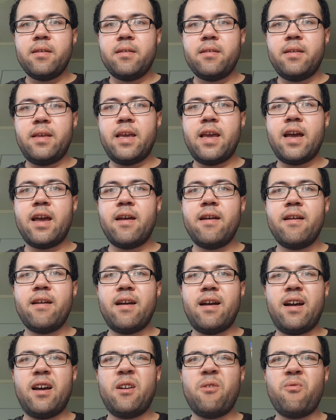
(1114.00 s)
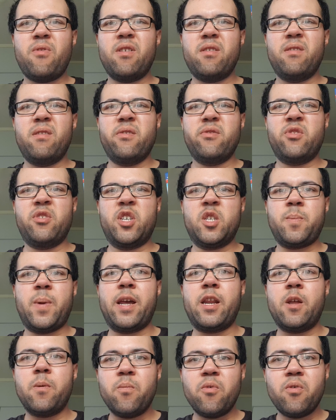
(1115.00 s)
yeah, I don't want to
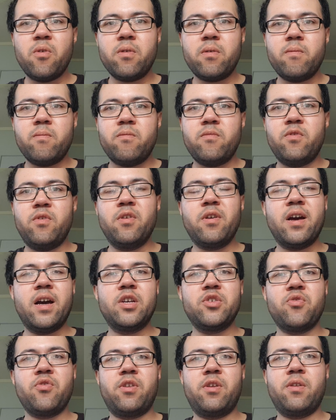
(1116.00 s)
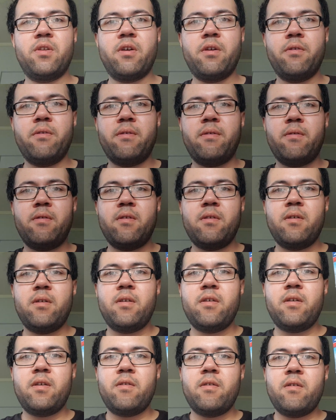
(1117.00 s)
explain anymore. You guys already know
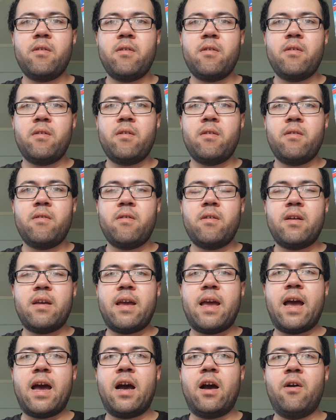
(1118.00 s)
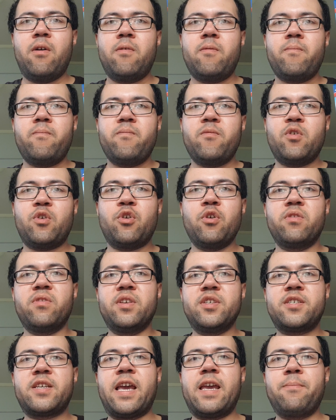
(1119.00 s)
how good
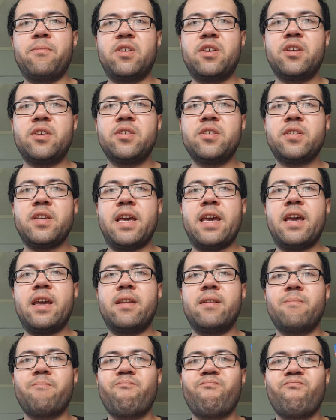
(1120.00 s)
this game is, and